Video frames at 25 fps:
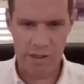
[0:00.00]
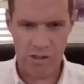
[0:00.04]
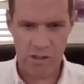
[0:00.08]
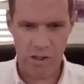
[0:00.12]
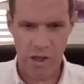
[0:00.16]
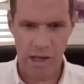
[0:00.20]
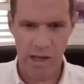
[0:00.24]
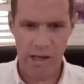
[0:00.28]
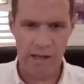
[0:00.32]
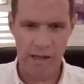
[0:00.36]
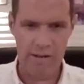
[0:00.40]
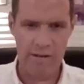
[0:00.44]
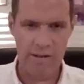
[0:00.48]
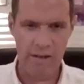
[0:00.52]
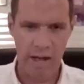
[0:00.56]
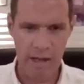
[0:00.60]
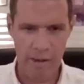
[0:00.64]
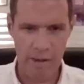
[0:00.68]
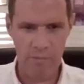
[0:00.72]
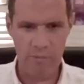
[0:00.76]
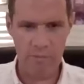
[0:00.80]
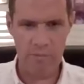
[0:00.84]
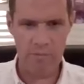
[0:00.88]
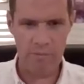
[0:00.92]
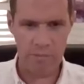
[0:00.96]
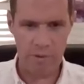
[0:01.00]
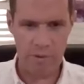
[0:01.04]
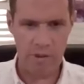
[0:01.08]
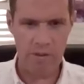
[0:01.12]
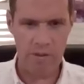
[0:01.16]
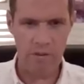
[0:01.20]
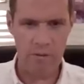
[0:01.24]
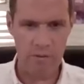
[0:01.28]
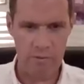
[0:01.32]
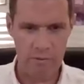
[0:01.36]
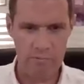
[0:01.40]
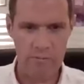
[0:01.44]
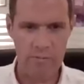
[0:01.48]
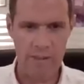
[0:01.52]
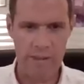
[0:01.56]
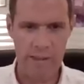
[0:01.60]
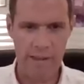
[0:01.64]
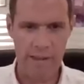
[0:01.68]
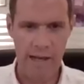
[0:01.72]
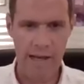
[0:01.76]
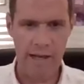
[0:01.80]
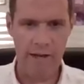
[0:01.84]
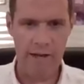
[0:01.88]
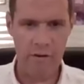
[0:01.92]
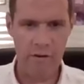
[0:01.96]
you're only a child, I'm
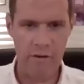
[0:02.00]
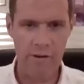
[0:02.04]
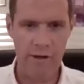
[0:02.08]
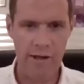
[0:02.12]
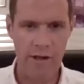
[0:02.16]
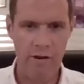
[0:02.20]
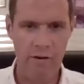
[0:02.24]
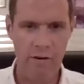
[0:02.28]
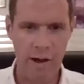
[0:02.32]
the